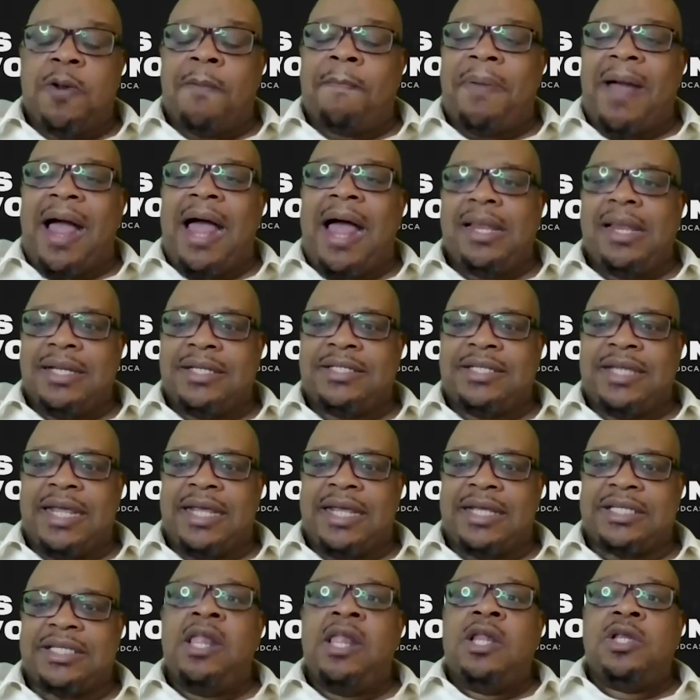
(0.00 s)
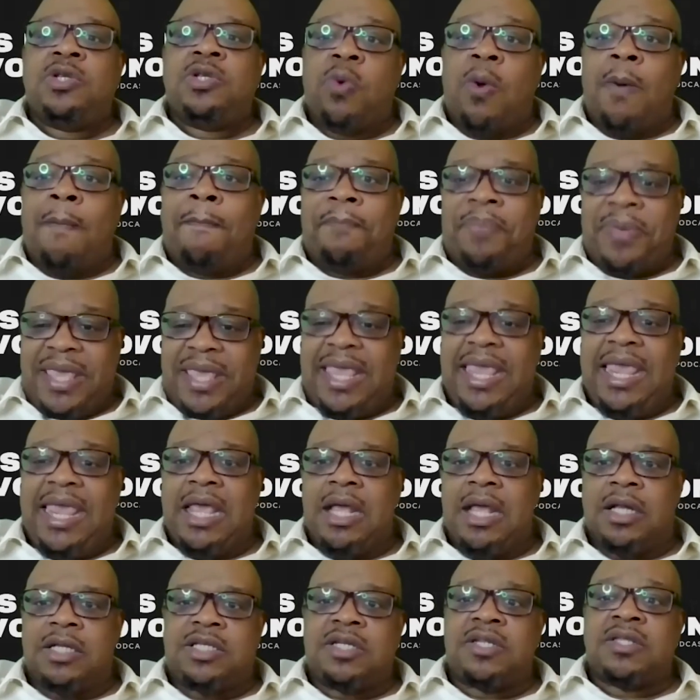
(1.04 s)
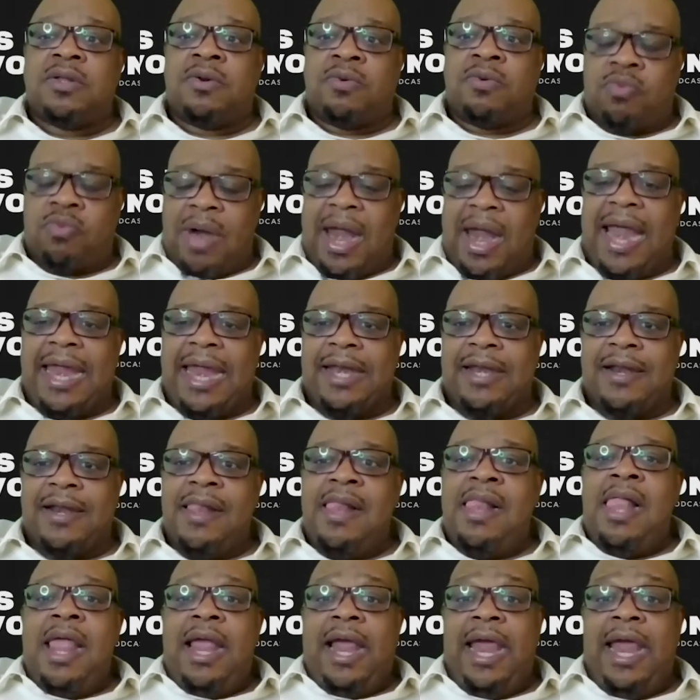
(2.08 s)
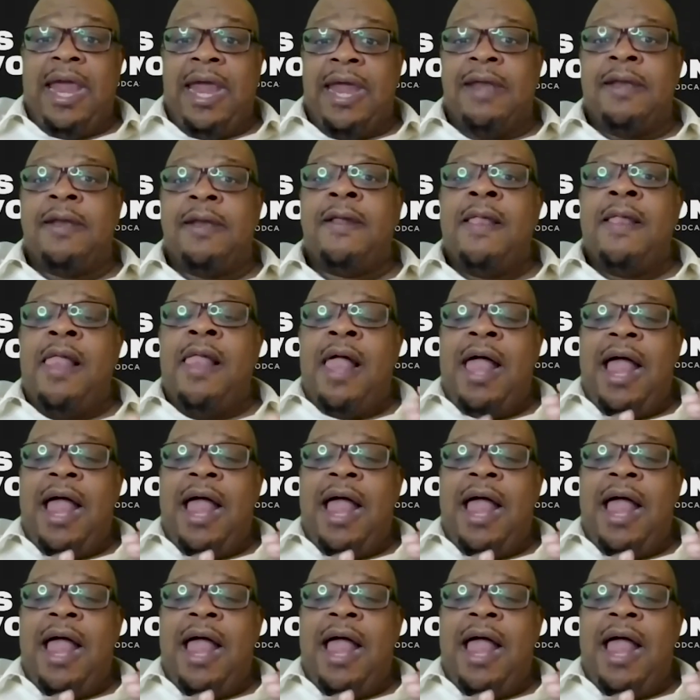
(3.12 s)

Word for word: your politics to appeal to the right. And